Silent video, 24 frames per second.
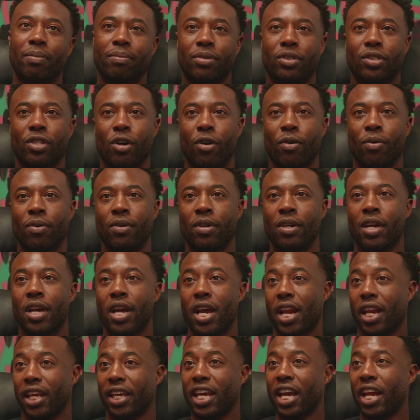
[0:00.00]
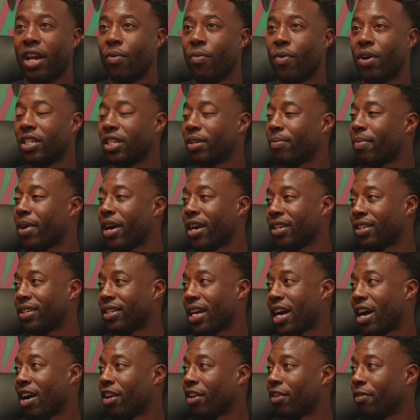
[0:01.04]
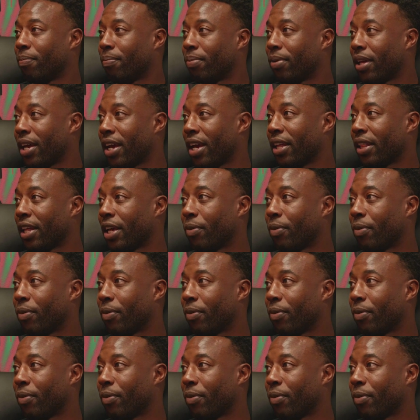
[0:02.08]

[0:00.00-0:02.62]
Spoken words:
So, and again, it wasn't my style of play.